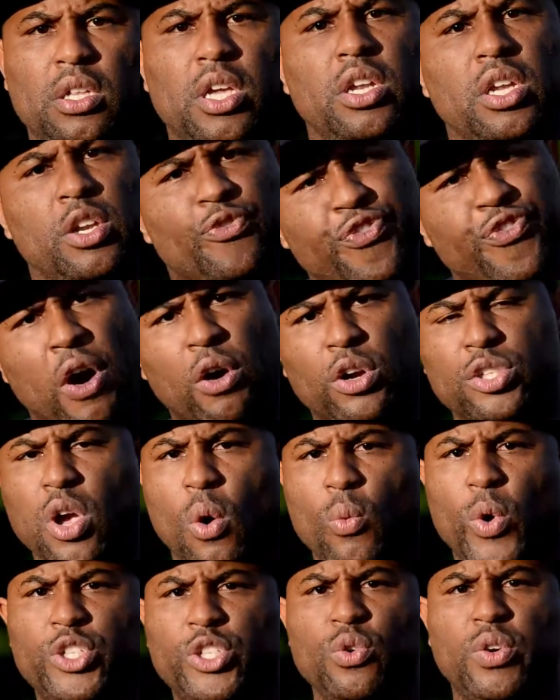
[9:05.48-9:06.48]
you need to focus
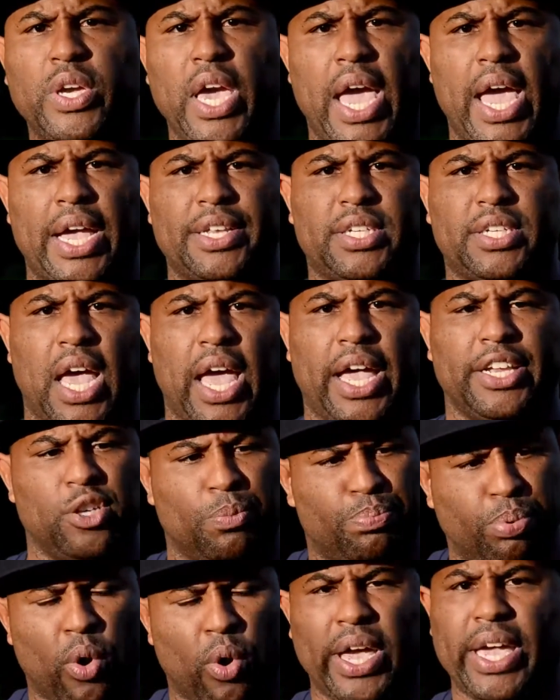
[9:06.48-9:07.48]
on what you can
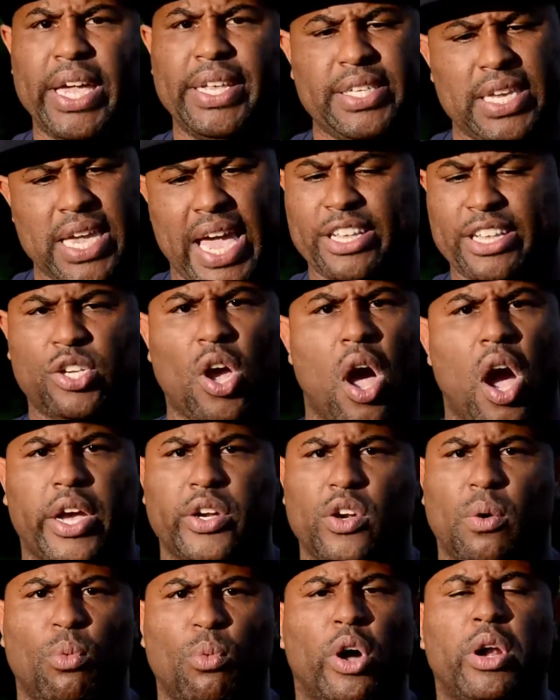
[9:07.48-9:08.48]
change. Your boy E.T. ain't
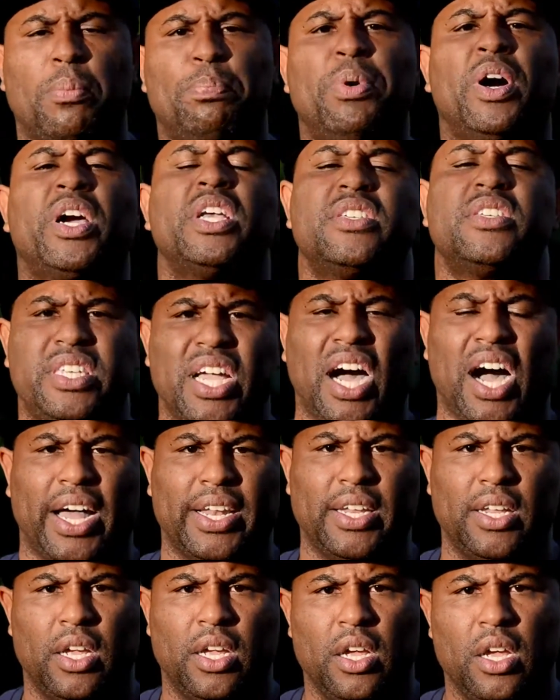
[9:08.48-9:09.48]
talking no more. The book is
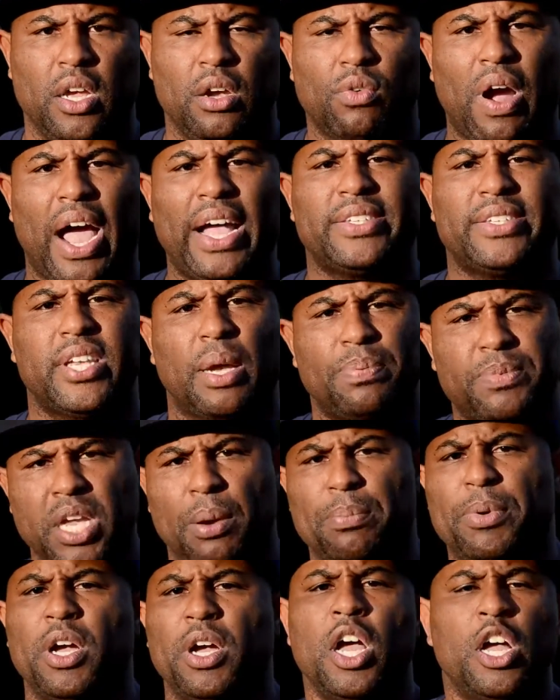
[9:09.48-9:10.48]
done, right?
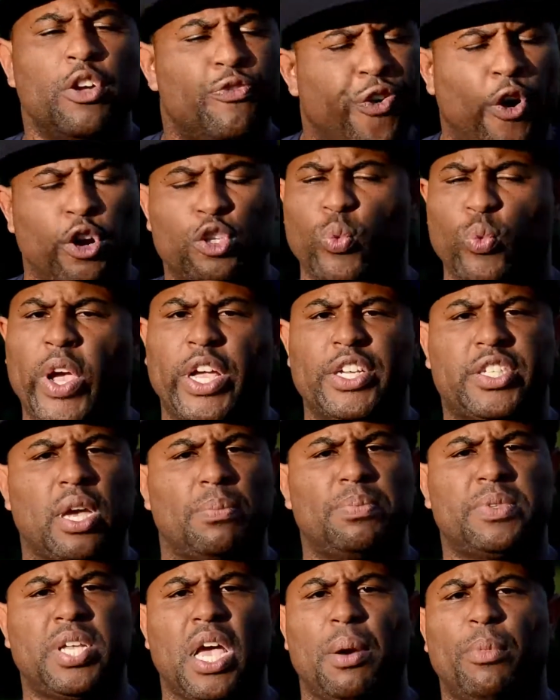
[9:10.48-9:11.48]
September, first week of
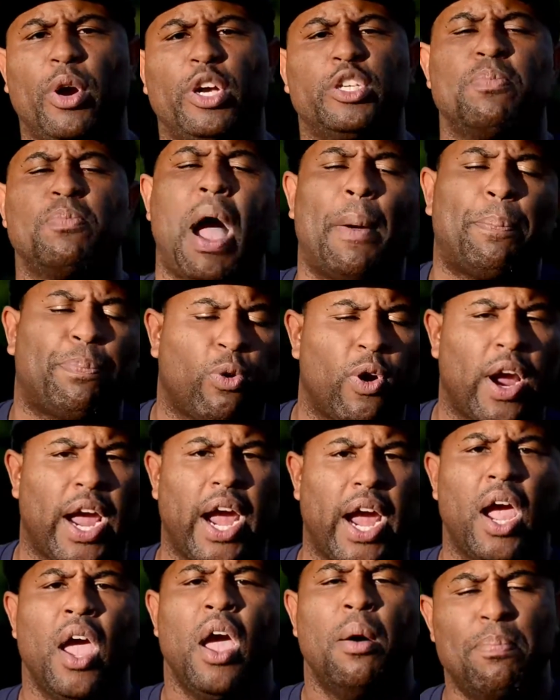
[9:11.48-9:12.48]
September is my
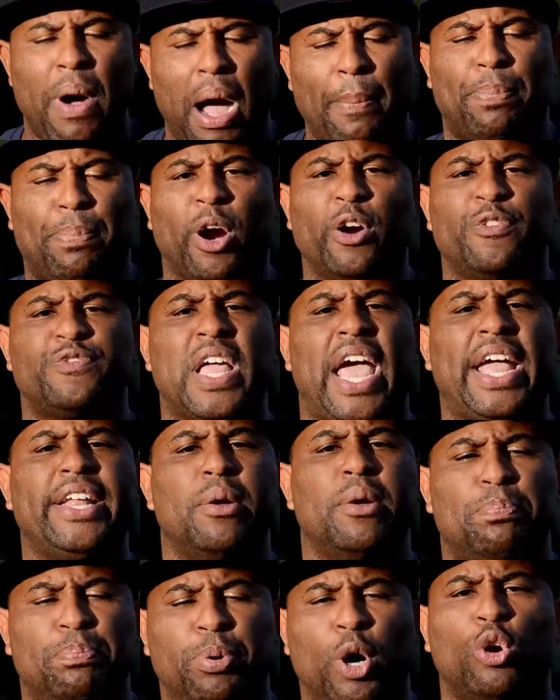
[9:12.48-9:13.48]
prayer, my birthday.
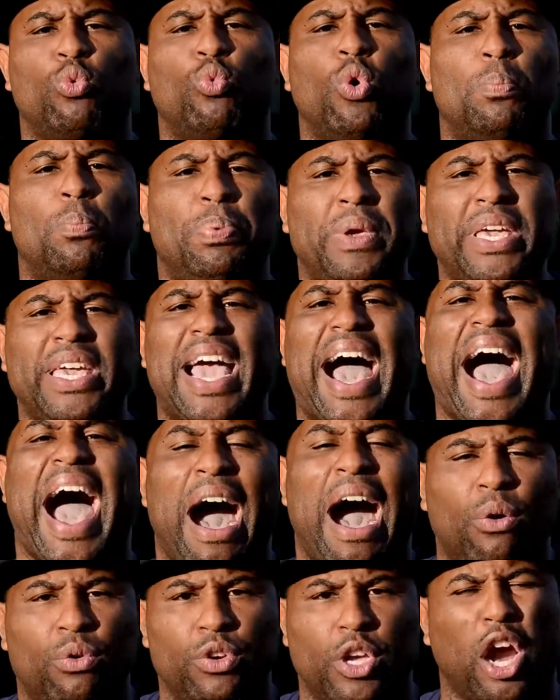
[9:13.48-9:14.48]
The book will be
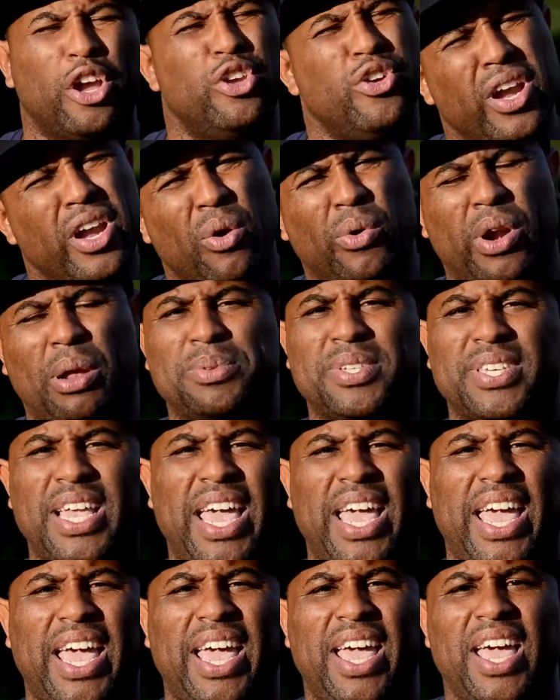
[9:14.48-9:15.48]
out. Are you hearing what I'm
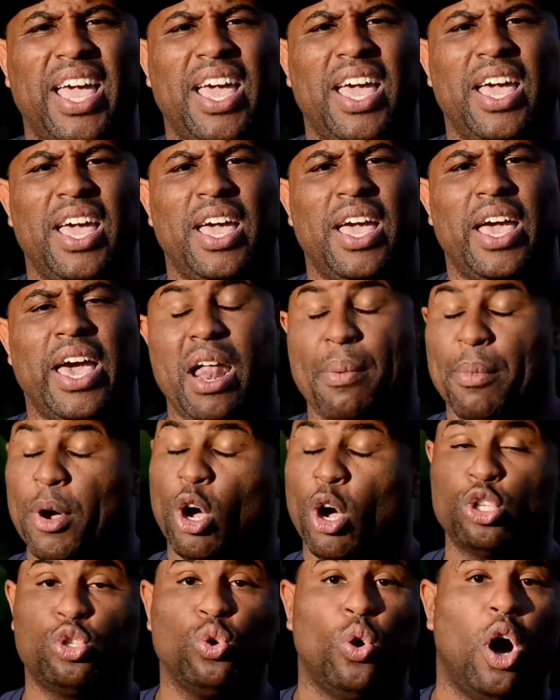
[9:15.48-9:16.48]
saying? And I'm
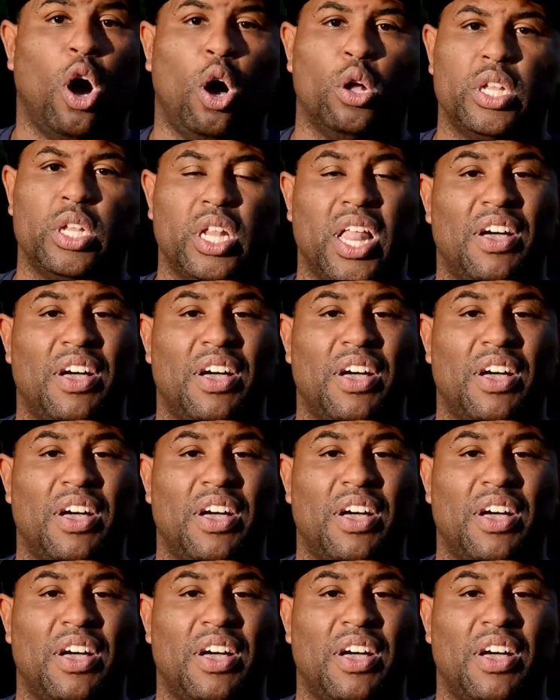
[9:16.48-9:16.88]
going to go to a whole